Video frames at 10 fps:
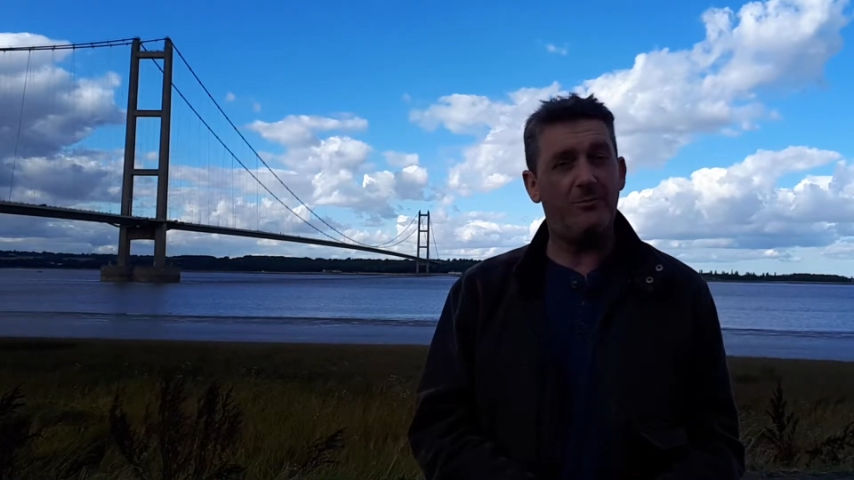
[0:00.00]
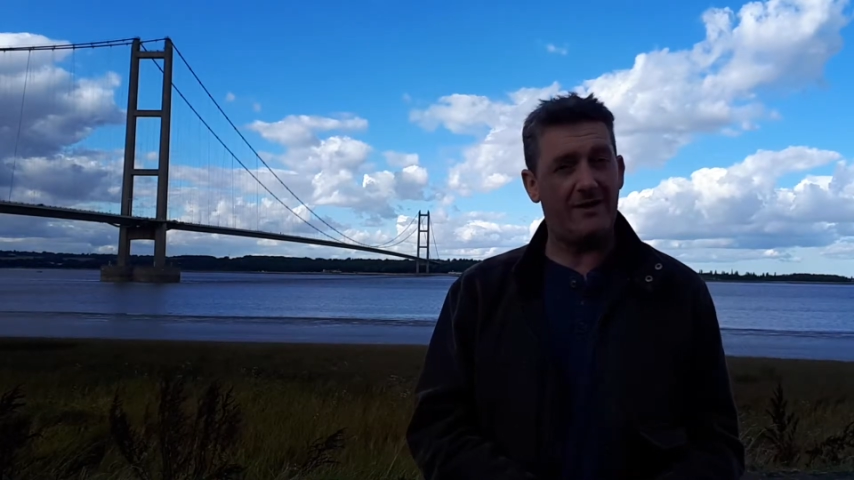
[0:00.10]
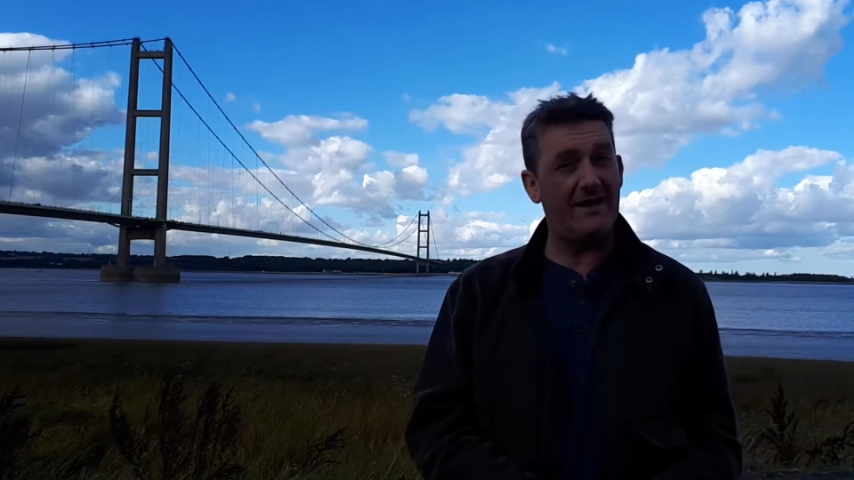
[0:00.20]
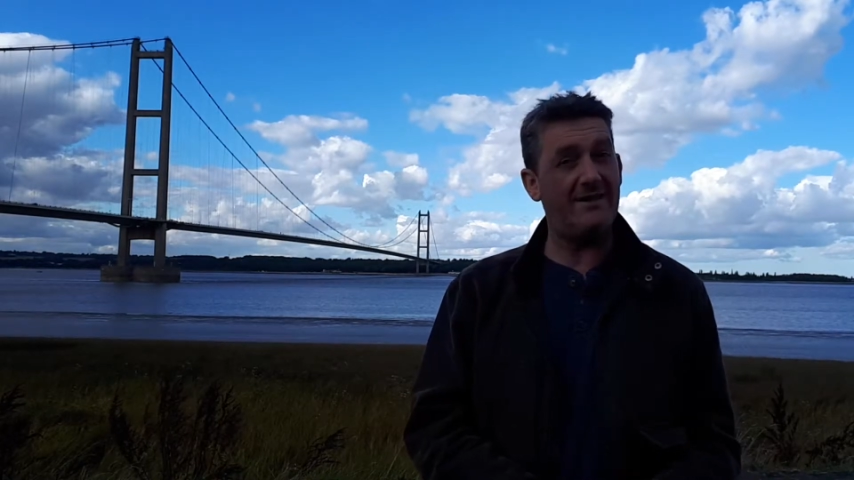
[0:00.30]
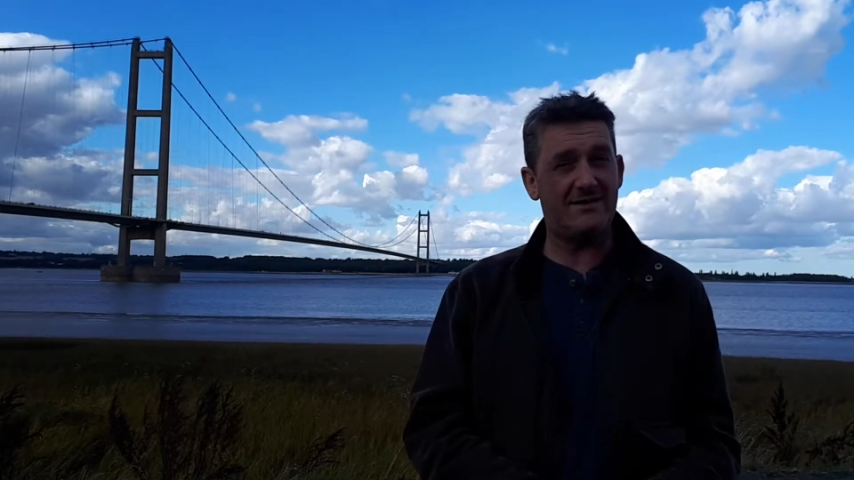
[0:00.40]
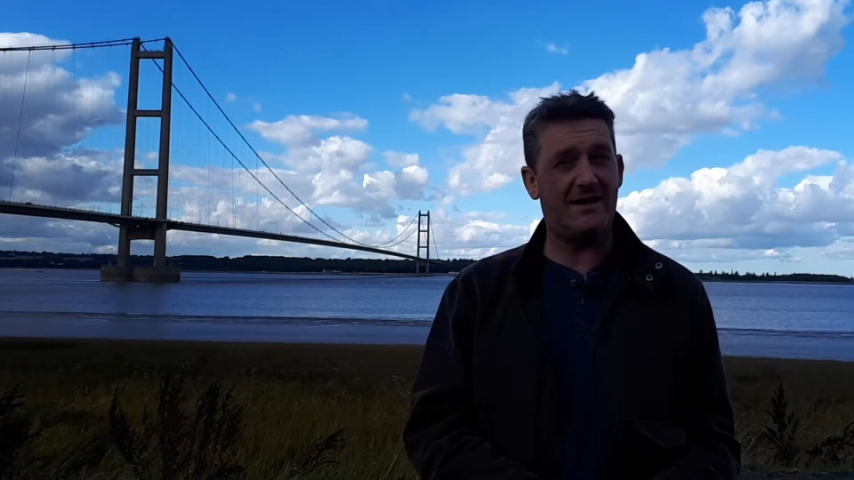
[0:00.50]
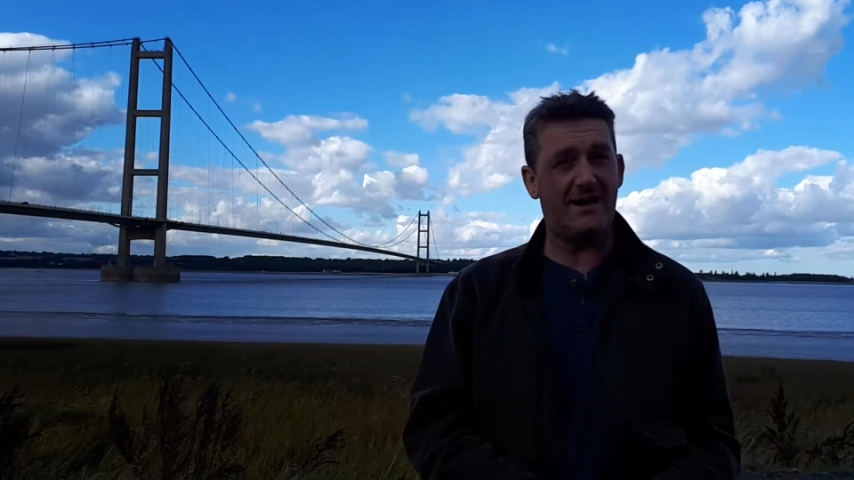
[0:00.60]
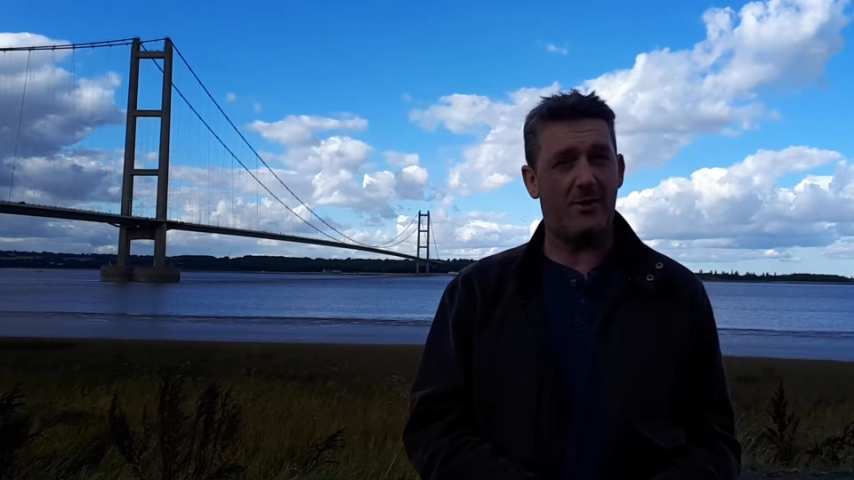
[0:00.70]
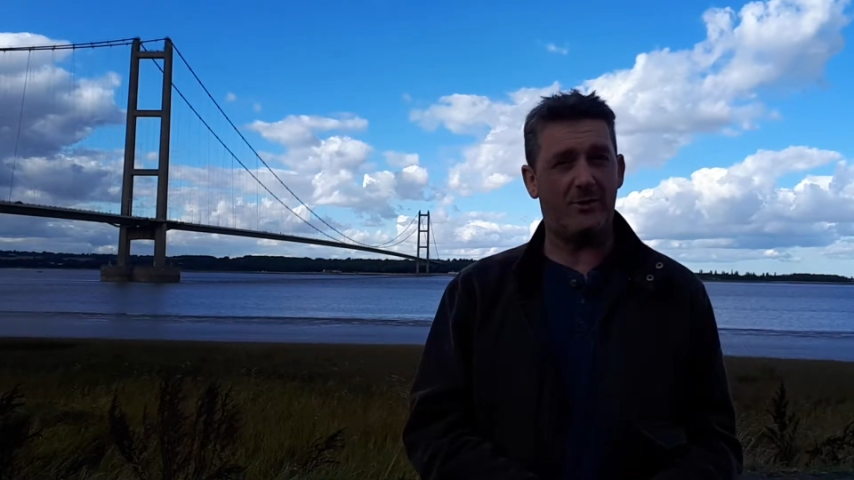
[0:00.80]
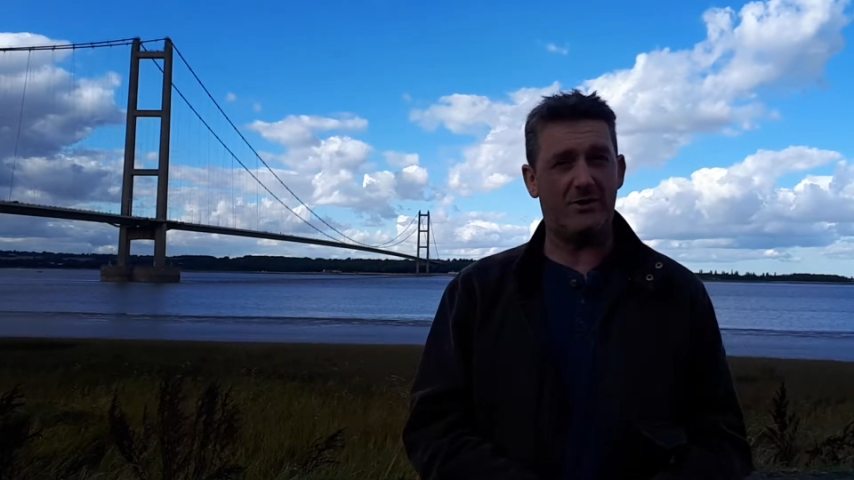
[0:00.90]
need to get
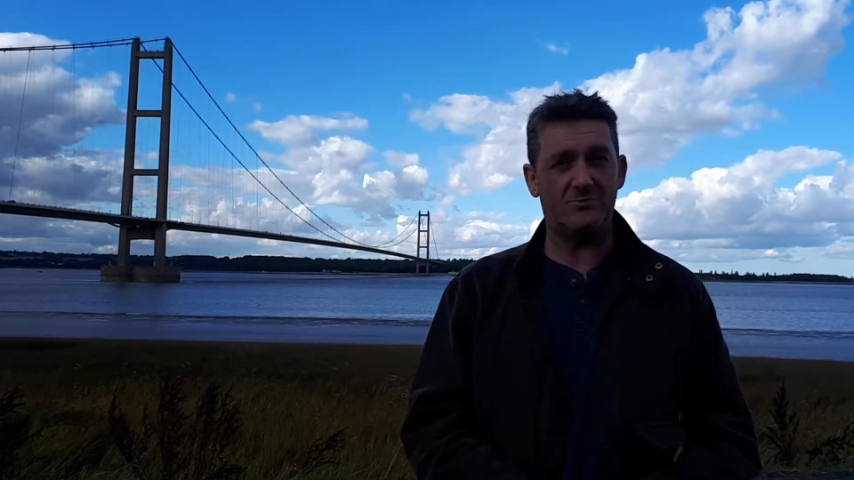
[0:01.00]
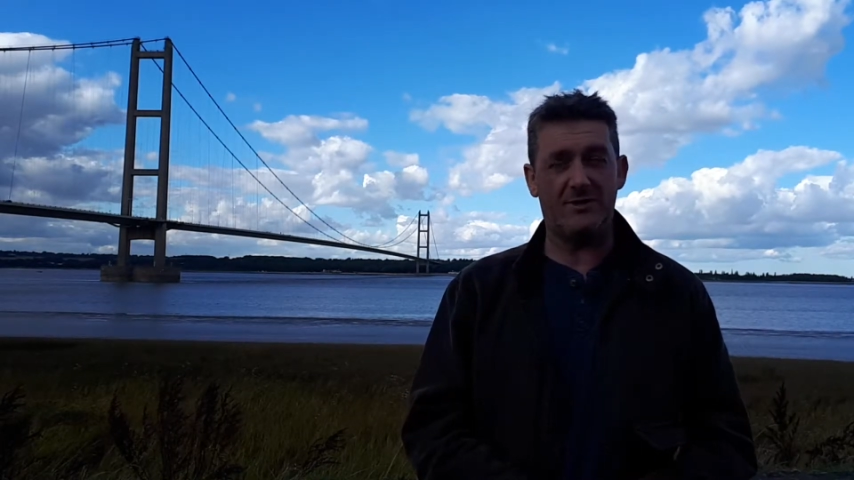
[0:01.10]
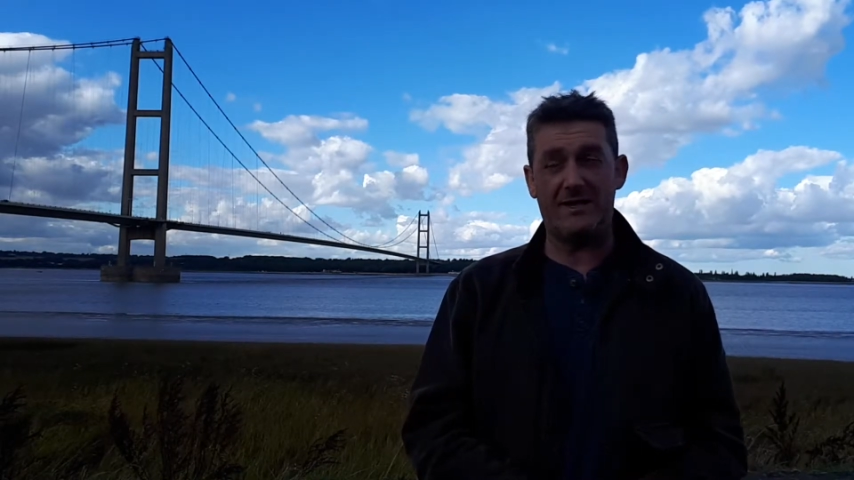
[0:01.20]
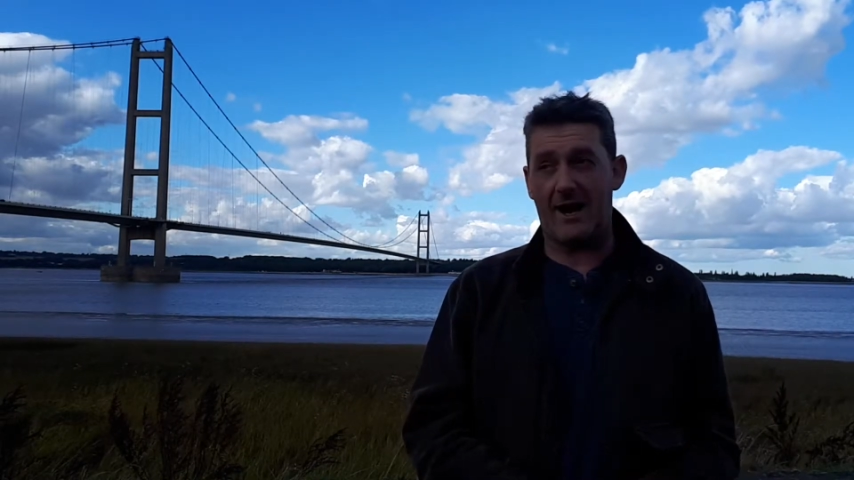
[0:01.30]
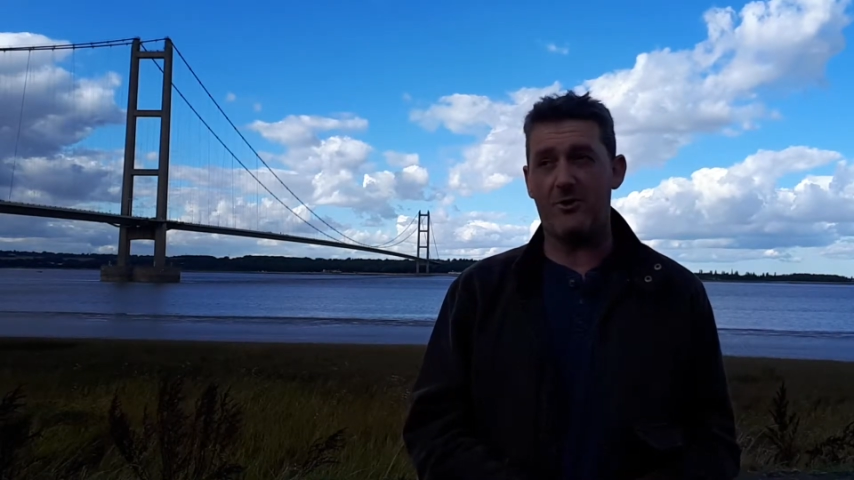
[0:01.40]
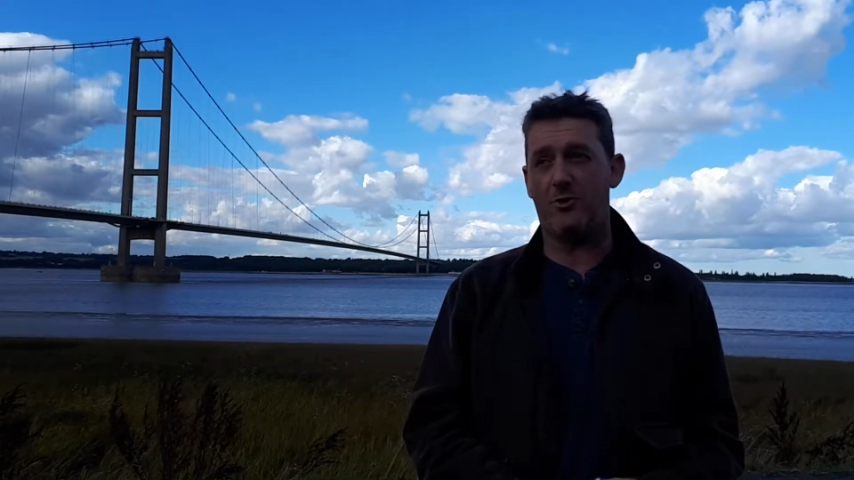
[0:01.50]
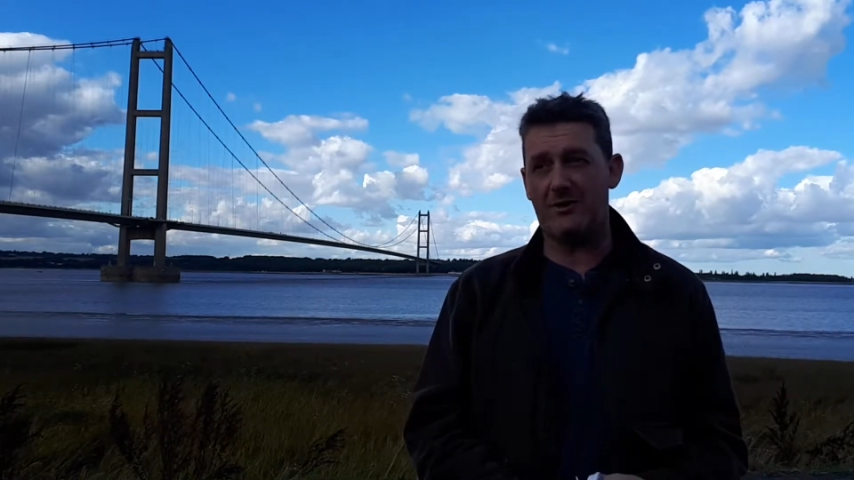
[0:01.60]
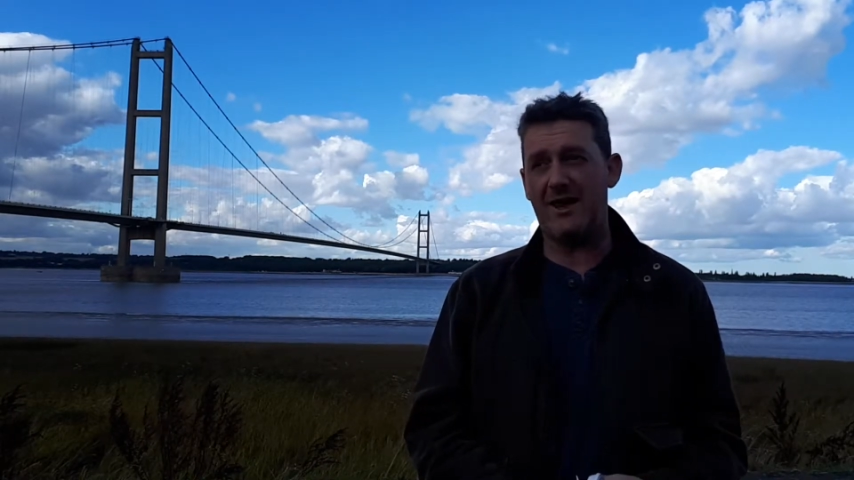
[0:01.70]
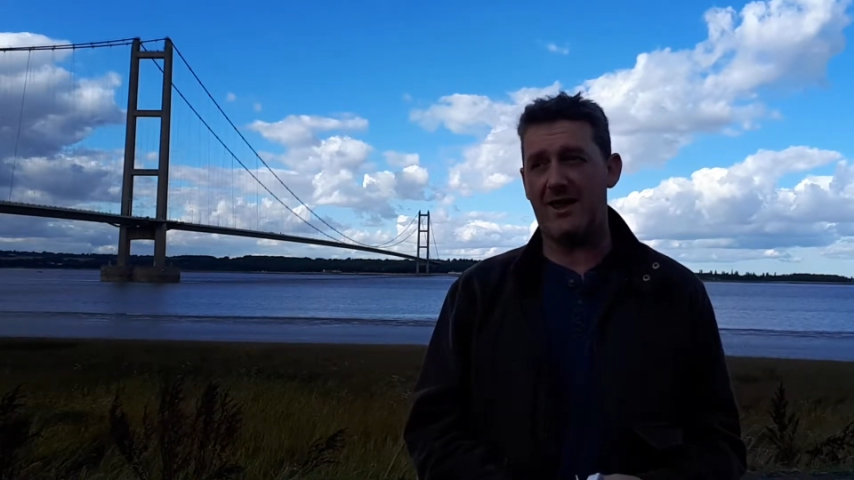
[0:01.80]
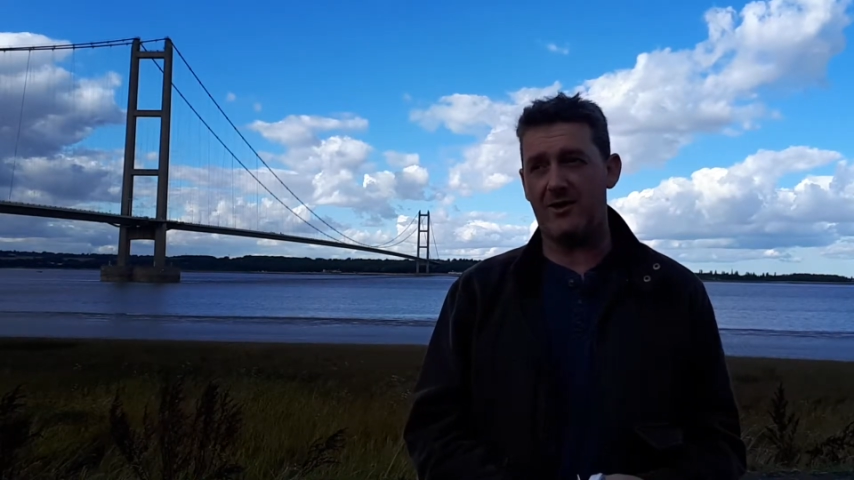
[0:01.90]
out, because we cannot get